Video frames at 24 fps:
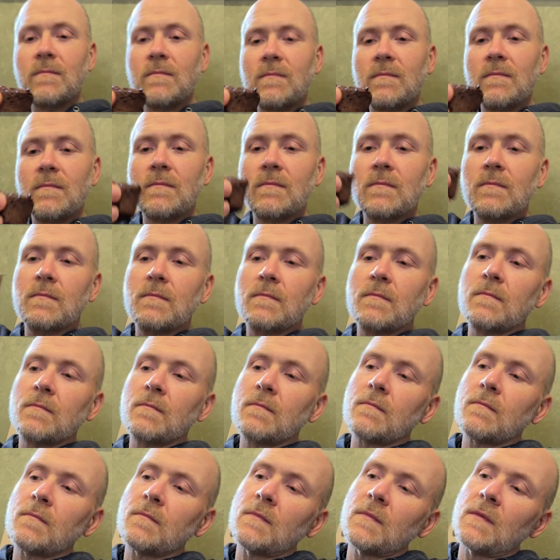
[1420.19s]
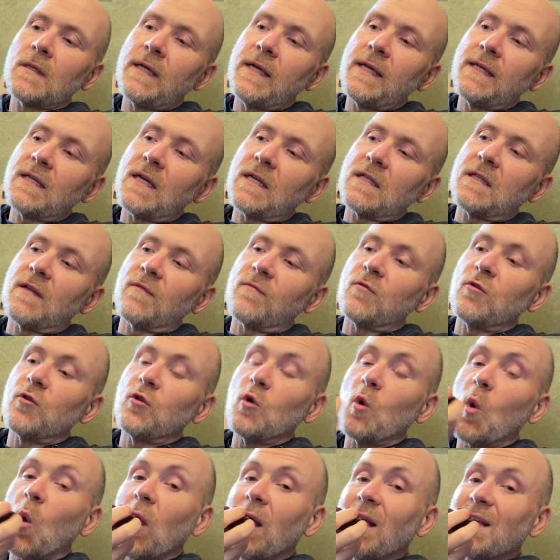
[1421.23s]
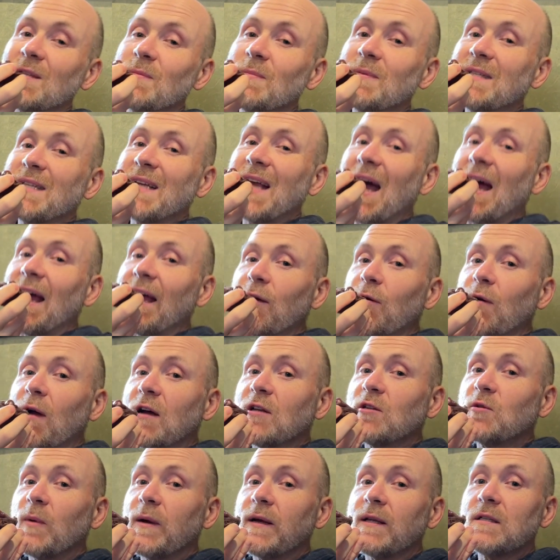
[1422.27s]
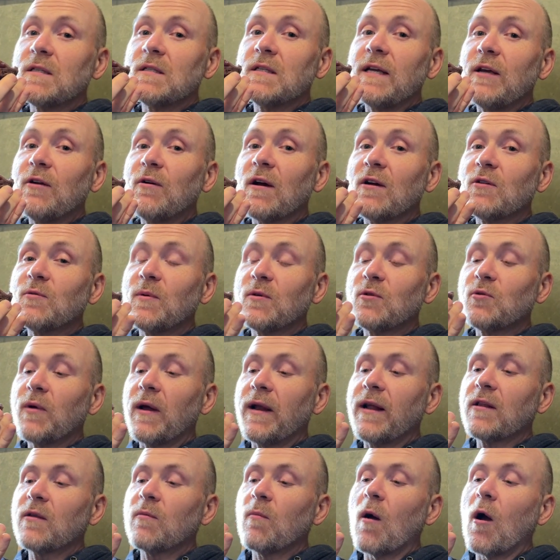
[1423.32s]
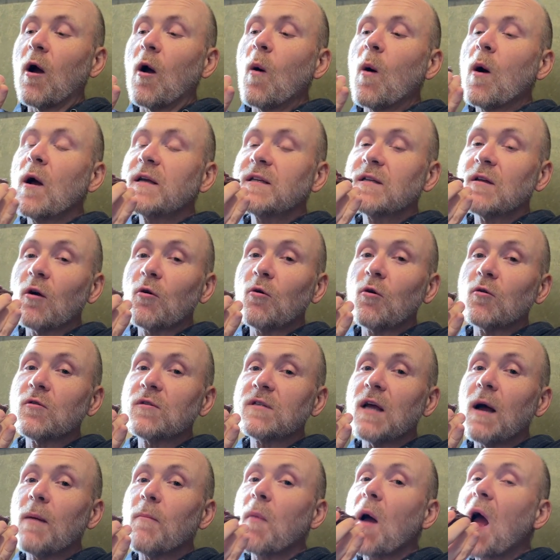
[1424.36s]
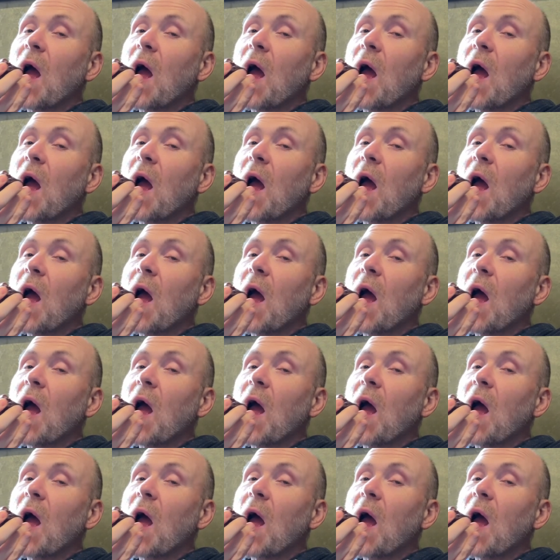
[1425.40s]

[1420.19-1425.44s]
I gotta do stuff. He's got stuff to do. He's a busy guy. He graduates. He graduates grade 8 tomorrow. He's all grows up.